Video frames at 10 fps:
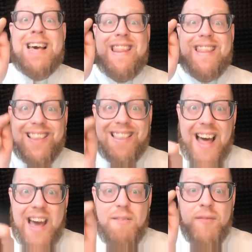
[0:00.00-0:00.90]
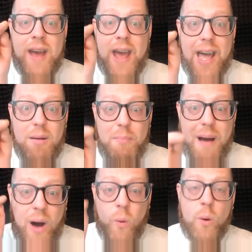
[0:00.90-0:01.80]
the life and
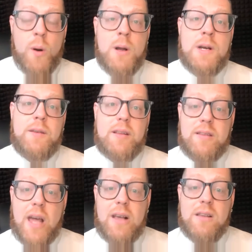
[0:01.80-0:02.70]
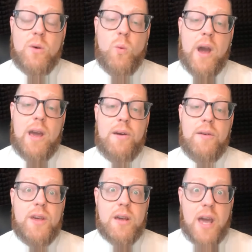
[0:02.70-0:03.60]
power that takes away
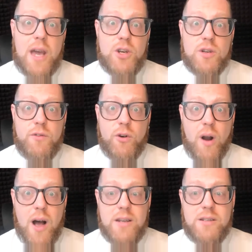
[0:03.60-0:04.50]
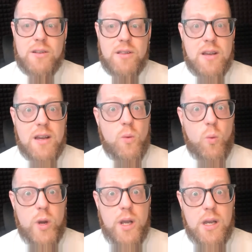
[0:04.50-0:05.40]
the occasion for us to think
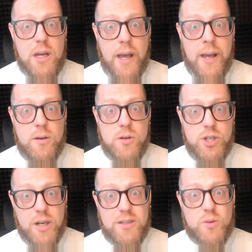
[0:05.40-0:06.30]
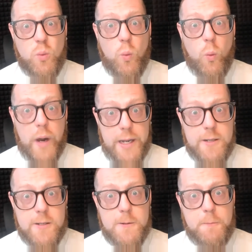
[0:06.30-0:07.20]
we can just wait.